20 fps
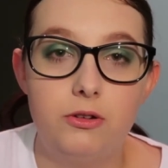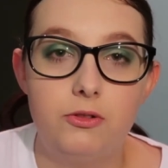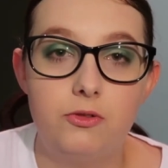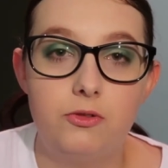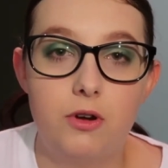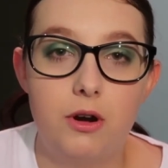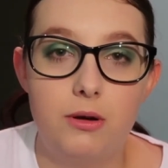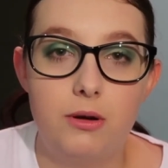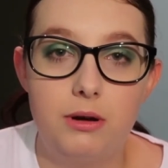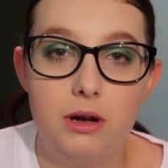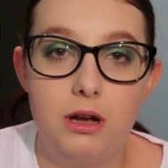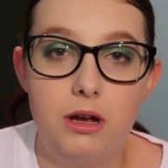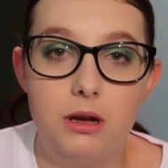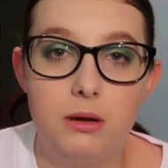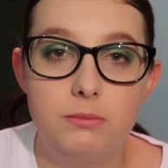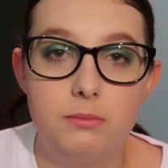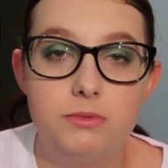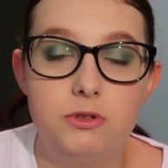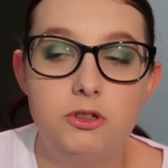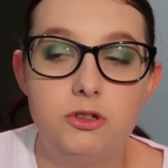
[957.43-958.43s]
throw
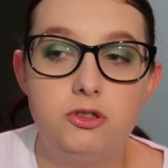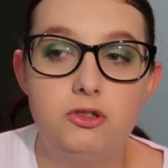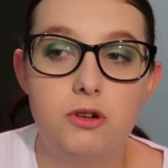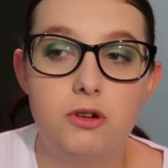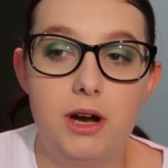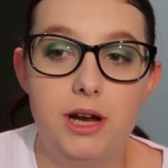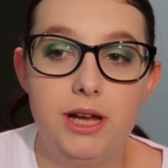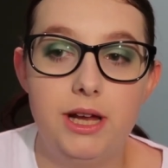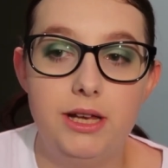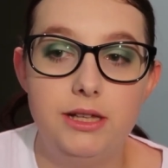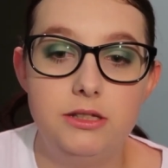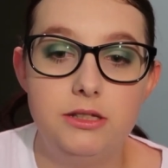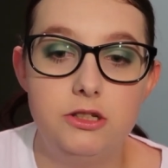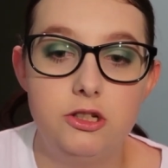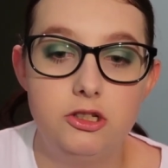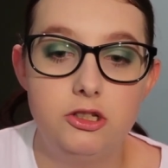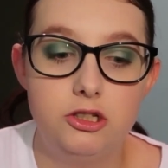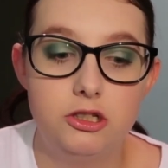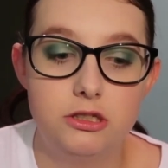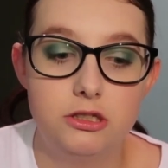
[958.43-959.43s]
up, trying to
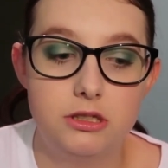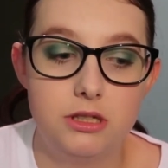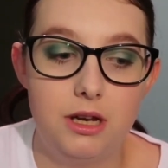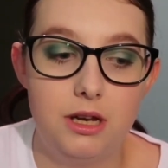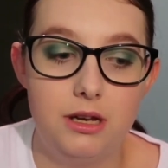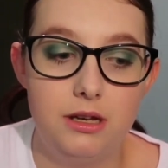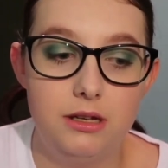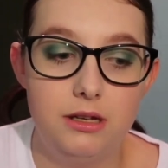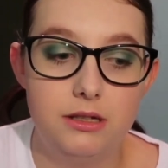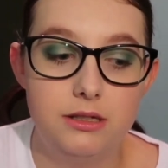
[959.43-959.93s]
just like